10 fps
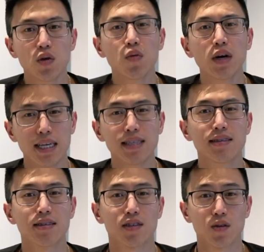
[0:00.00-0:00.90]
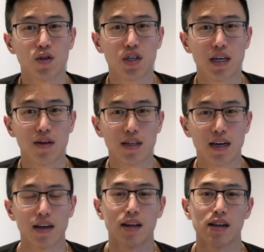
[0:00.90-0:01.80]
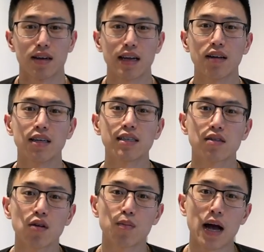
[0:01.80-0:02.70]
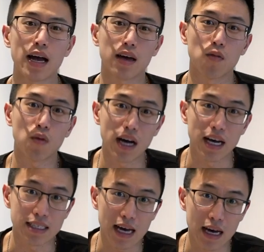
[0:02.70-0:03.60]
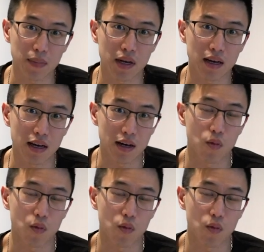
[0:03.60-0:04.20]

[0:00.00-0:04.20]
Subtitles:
So what is the solution out there? Now let's look back at what has happened